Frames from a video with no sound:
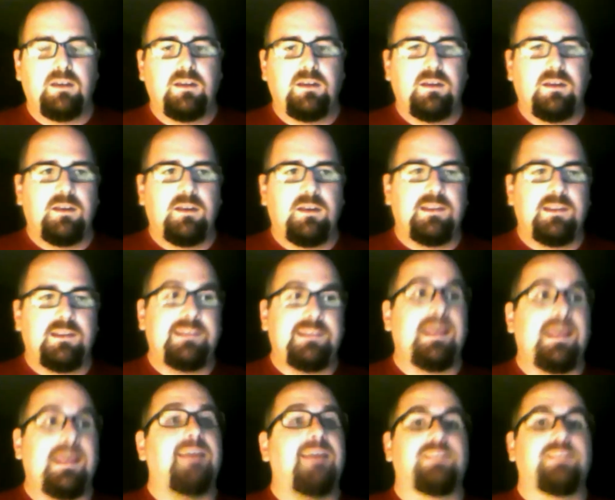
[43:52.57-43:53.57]

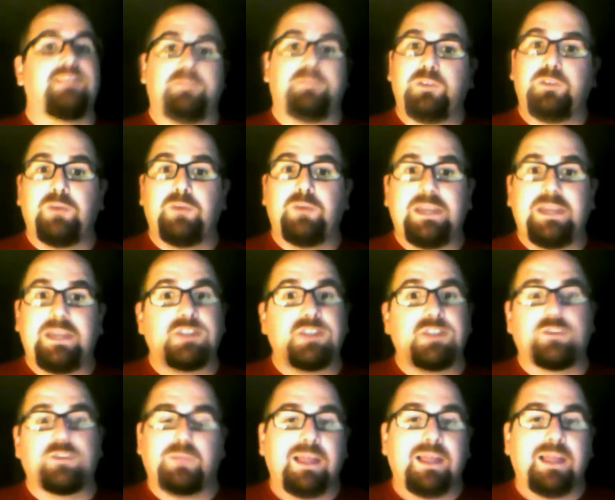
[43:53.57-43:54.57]
Sans a few injured
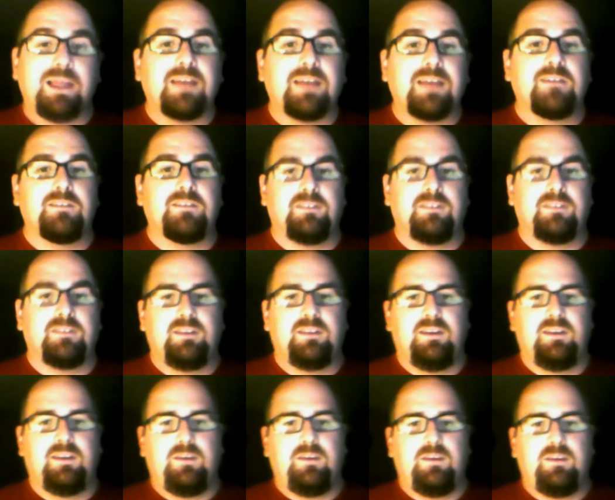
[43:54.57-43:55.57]
players
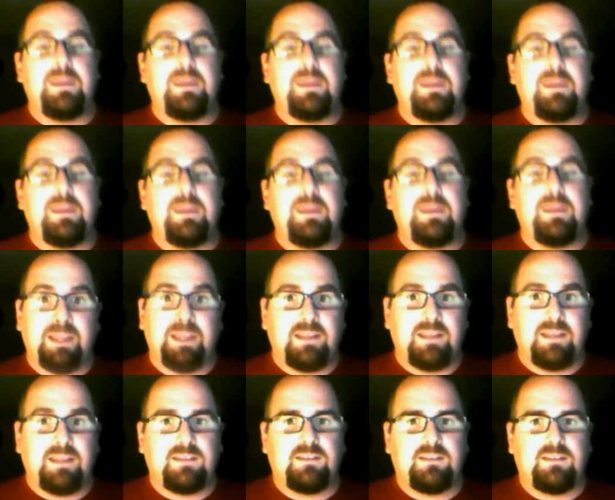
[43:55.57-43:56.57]
being
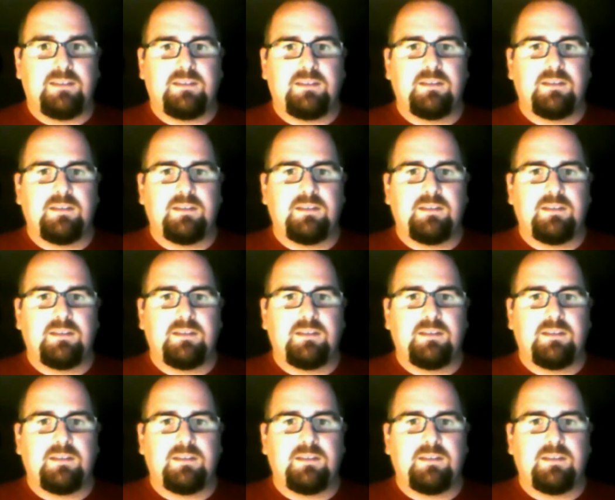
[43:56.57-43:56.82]
replaced.